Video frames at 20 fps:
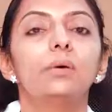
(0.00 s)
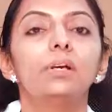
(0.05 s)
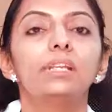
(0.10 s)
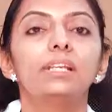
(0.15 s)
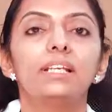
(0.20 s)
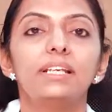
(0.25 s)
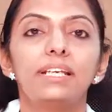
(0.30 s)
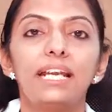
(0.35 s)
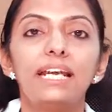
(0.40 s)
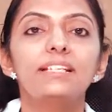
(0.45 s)
Now,
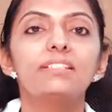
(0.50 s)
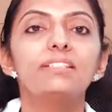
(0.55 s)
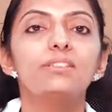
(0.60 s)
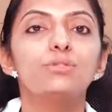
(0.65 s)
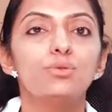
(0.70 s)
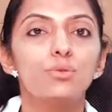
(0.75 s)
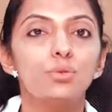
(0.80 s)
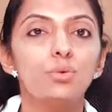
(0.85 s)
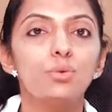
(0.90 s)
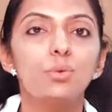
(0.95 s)
in the
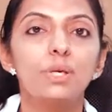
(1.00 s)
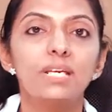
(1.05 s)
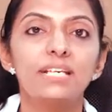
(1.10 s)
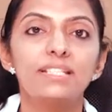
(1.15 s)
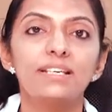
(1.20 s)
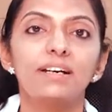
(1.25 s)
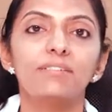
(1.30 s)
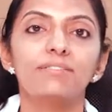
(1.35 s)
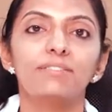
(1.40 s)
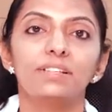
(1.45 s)
next 2
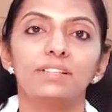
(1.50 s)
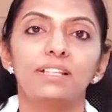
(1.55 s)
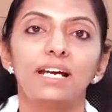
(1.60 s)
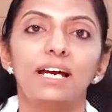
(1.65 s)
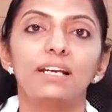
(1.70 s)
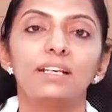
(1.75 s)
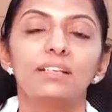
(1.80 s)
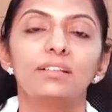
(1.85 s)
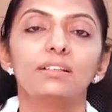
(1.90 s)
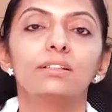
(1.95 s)
weeks after
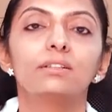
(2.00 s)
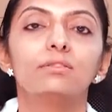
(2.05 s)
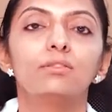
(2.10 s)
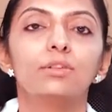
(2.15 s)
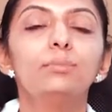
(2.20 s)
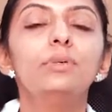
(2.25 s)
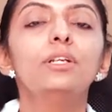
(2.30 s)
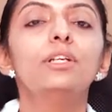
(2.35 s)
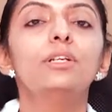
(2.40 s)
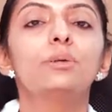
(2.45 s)
that, the
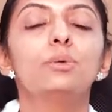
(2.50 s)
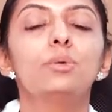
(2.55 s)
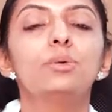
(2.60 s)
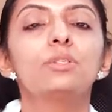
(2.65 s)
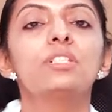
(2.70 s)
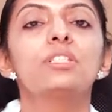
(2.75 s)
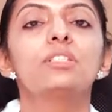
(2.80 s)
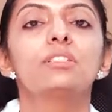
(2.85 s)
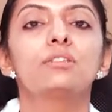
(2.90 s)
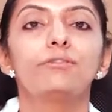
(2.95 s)
woman
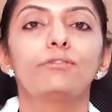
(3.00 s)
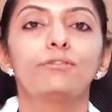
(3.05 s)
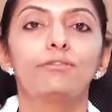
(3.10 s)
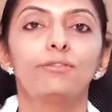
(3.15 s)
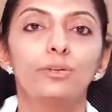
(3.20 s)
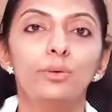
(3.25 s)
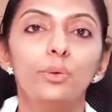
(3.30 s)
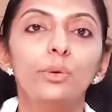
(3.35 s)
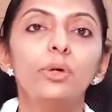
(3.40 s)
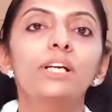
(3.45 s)
loses the
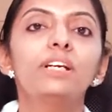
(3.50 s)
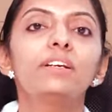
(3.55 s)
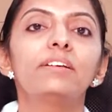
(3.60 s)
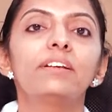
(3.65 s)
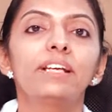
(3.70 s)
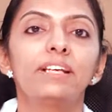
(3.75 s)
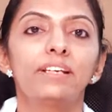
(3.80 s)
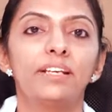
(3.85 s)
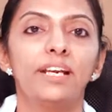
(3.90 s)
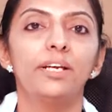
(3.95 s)
fluid
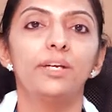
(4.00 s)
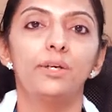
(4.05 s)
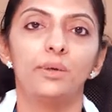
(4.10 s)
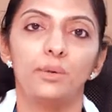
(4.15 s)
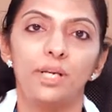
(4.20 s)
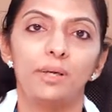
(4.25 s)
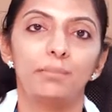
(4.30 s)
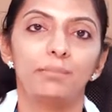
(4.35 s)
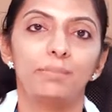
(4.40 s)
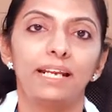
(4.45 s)
retained
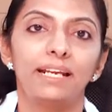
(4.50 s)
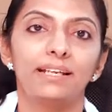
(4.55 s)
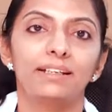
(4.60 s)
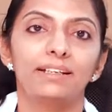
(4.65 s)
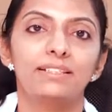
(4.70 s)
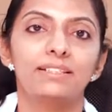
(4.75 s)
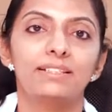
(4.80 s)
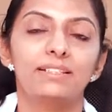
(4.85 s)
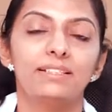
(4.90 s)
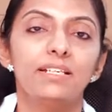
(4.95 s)
during
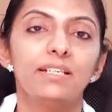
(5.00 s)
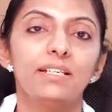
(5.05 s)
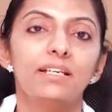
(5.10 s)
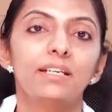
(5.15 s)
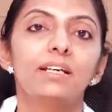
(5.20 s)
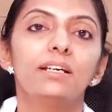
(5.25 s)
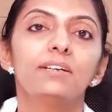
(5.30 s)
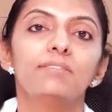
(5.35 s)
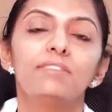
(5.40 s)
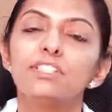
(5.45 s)
pregnancy,
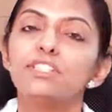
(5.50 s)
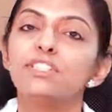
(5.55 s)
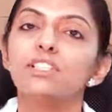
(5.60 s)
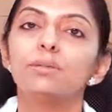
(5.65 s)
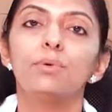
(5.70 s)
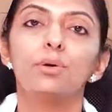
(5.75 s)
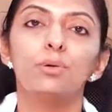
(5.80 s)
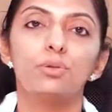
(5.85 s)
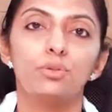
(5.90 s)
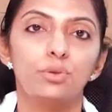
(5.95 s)
which is
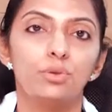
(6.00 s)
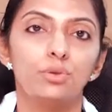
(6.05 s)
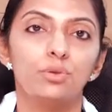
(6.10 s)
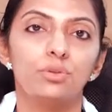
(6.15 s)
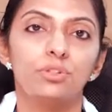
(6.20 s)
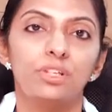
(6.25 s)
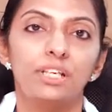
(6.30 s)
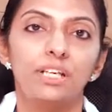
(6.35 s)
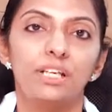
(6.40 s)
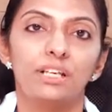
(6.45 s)
about 2
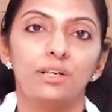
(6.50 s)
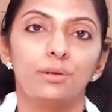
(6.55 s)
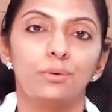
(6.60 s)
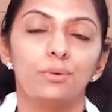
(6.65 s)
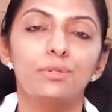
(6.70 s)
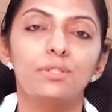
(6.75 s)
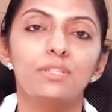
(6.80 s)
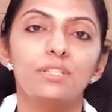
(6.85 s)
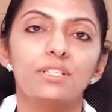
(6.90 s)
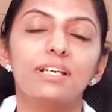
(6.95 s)
to 3
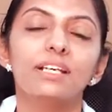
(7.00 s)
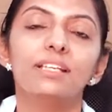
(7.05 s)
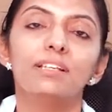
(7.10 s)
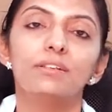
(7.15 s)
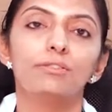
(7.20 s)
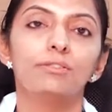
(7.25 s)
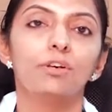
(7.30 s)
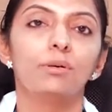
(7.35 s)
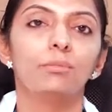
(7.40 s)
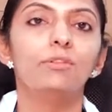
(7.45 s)
kilos in
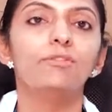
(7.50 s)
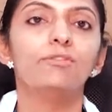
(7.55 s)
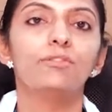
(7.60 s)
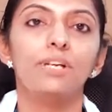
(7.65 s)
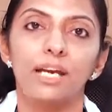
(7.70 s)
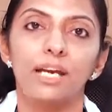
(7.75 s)
the form of